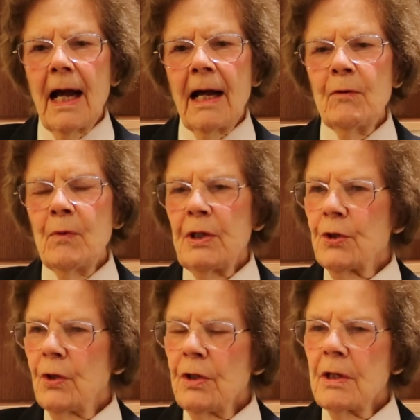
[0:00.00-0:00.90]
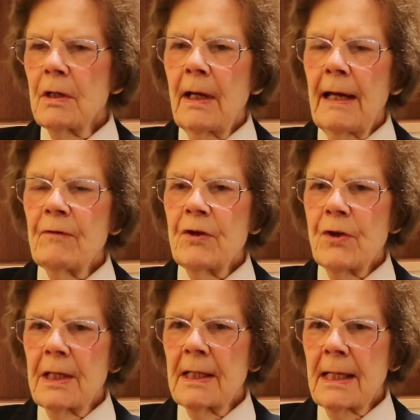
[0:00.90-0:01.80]
I returned
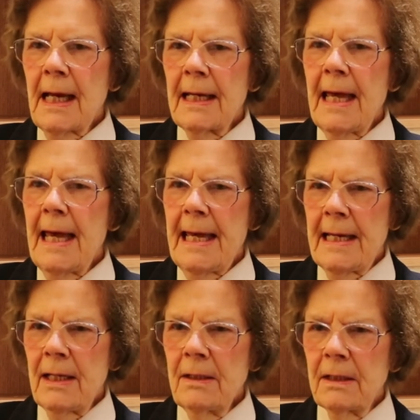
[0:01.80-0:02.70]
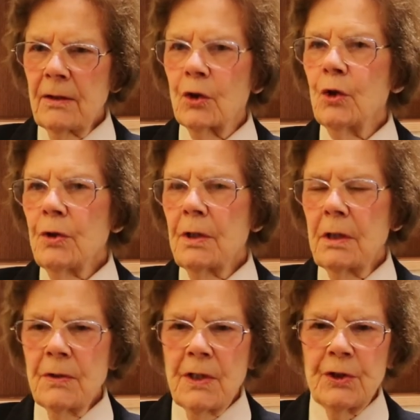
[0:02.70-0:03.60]
everything that I had in good
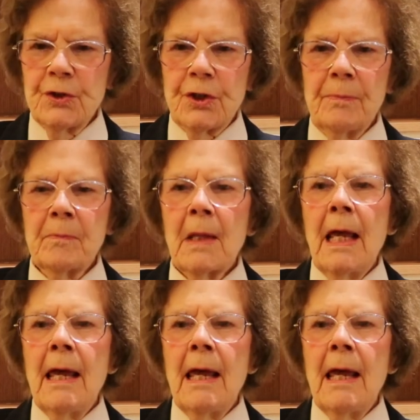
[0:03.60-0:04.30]
condition,